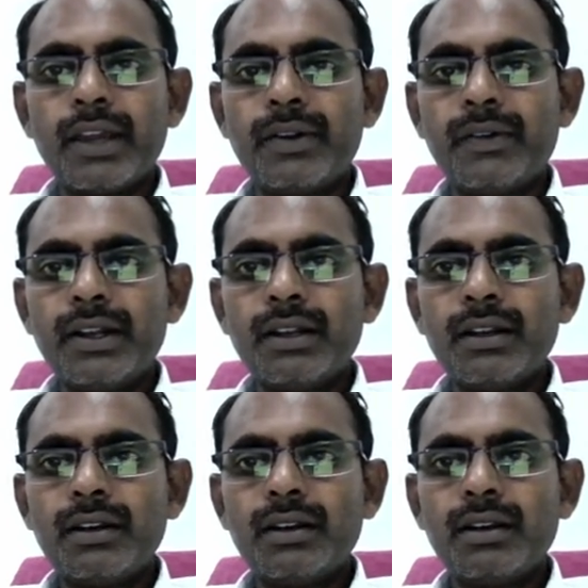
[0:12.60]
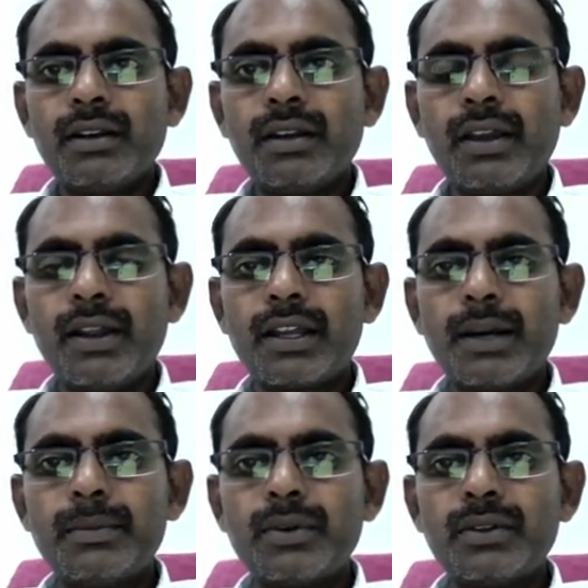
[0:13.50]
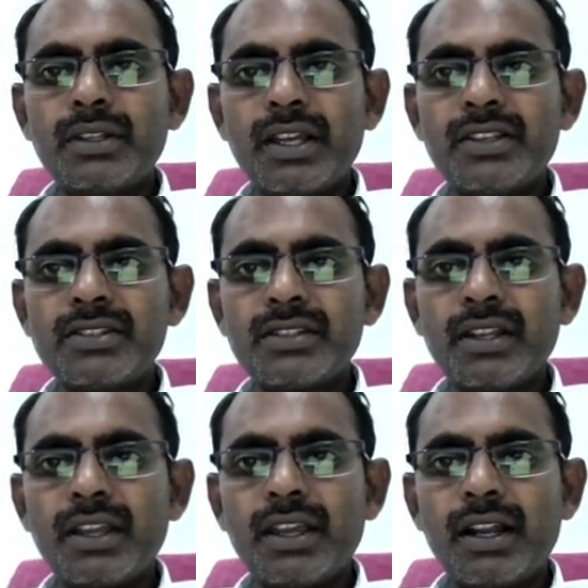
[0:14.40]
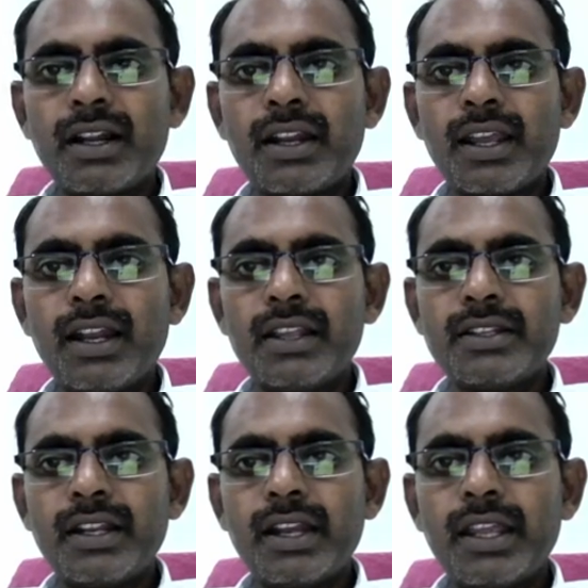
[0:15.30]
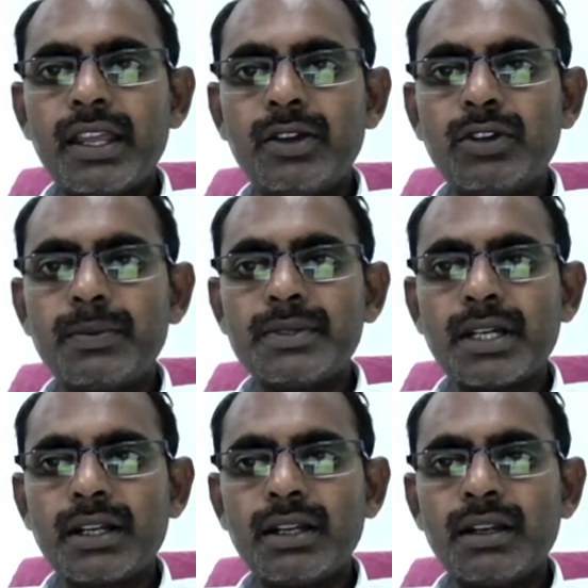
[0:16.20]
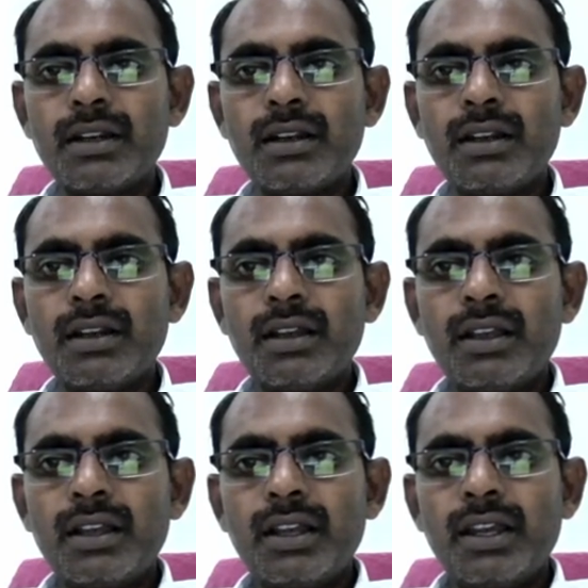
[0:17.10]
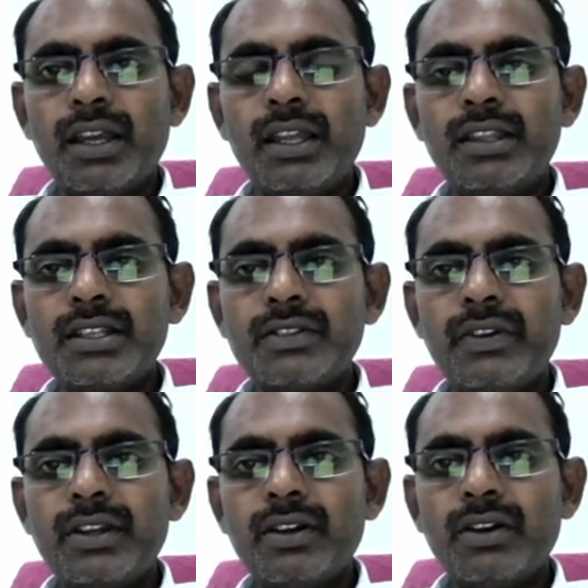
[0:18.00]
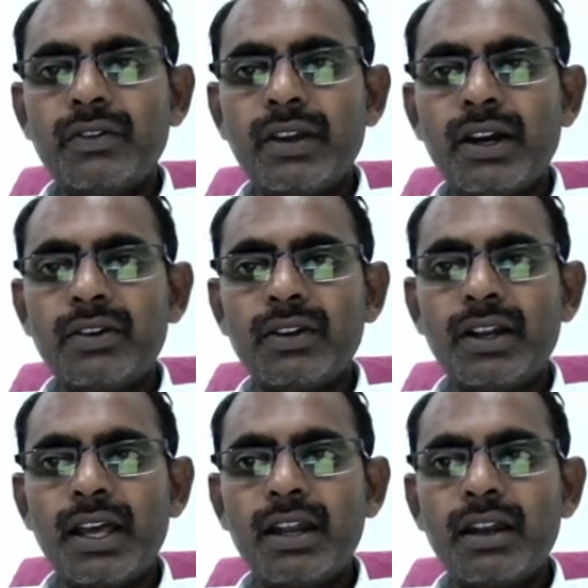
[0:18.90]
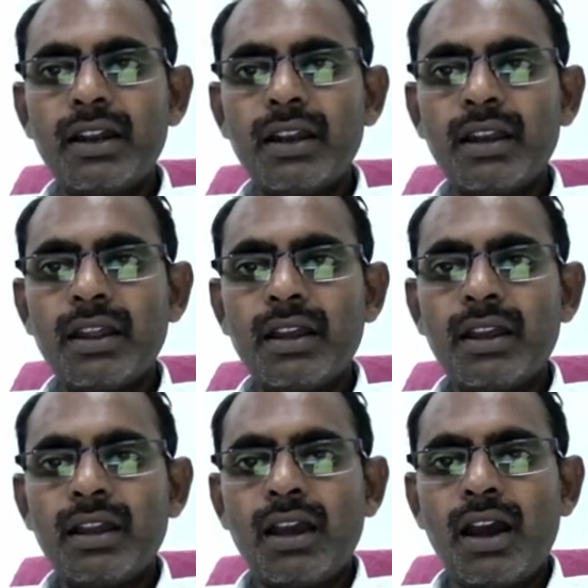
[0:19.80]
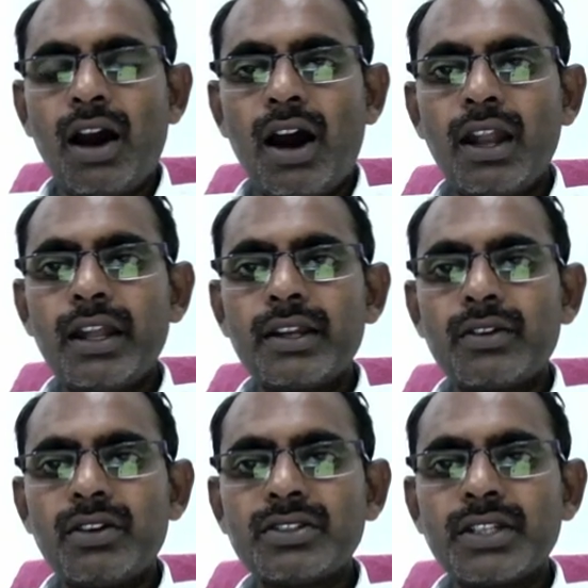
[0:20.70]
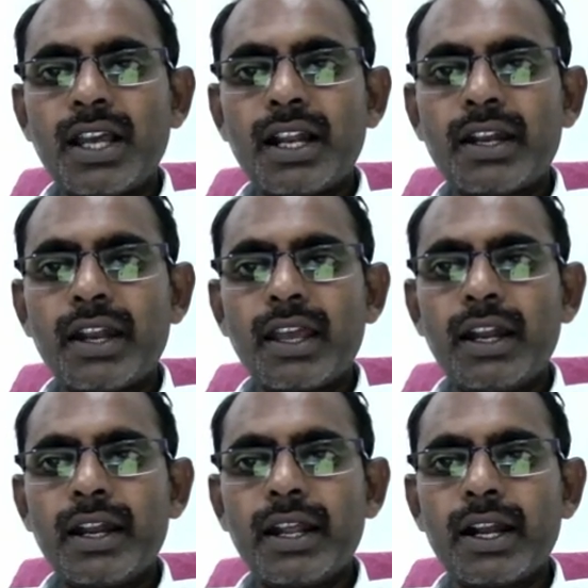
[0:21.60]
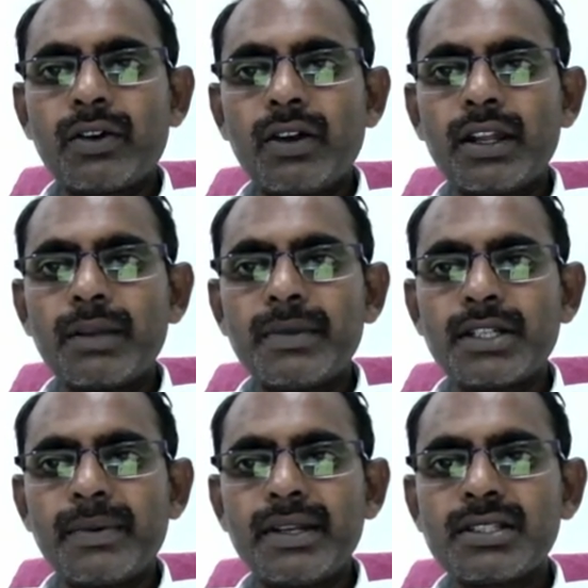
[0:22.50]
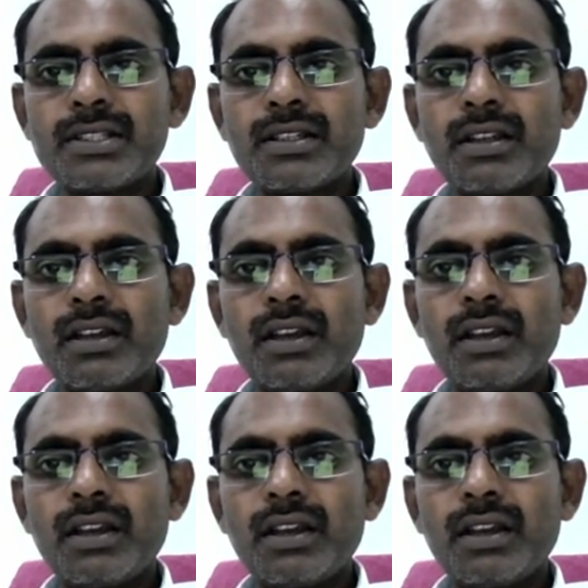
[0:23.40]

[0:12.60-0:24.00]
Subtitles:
Morning everyone. Welcome to Tejasri Electrical Engineering YouTube channel. In this video, we have to learn online course Electrical and Electronic Measurements,